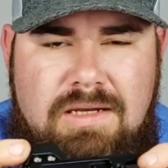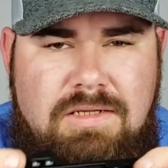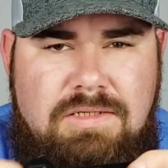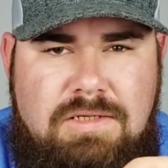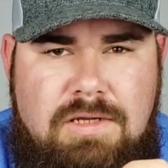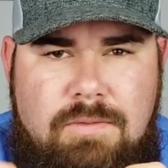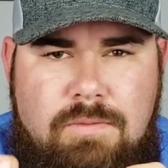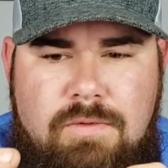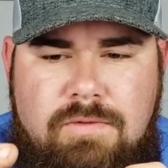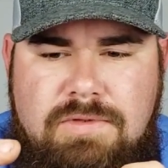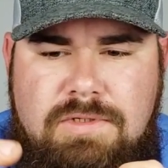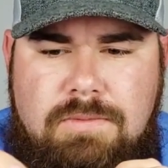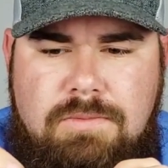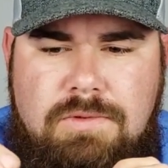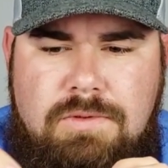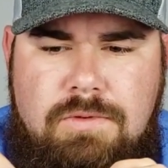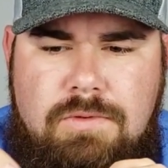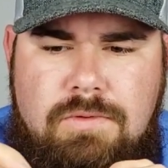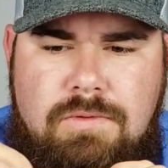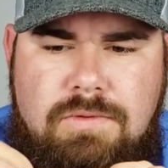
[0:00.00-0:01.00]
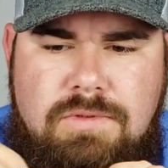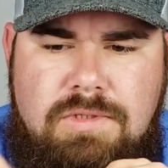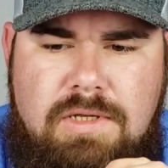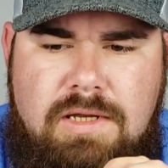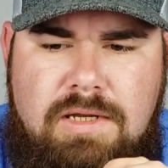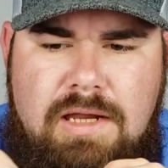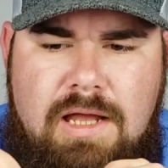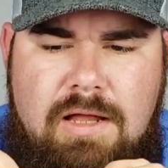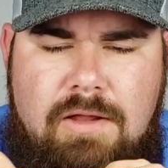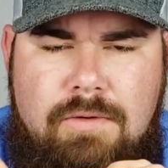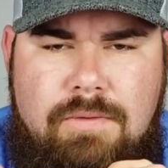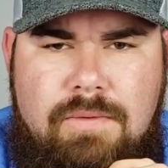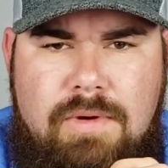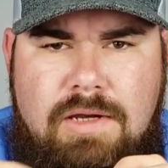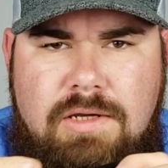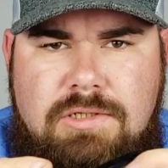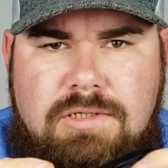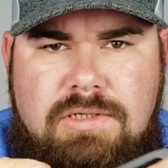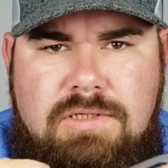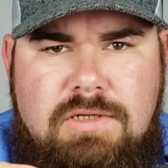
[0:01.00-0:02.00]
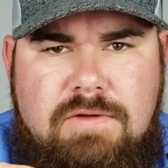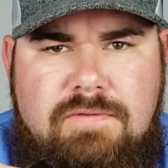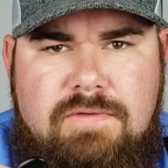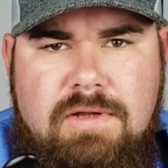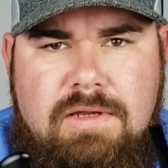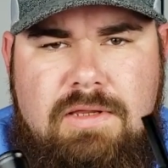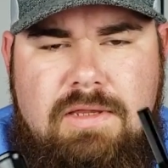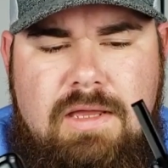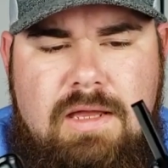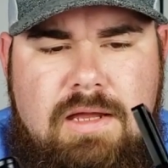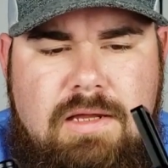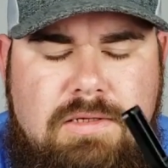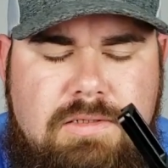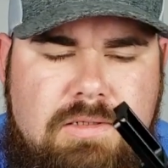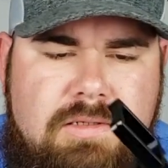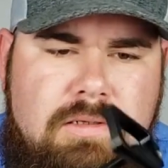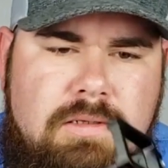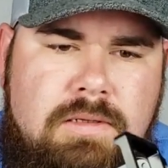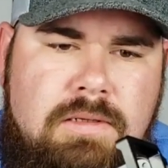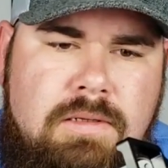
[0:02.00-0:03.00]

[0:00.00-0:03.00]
does come with some tools like an Allen wrench and stuff like that.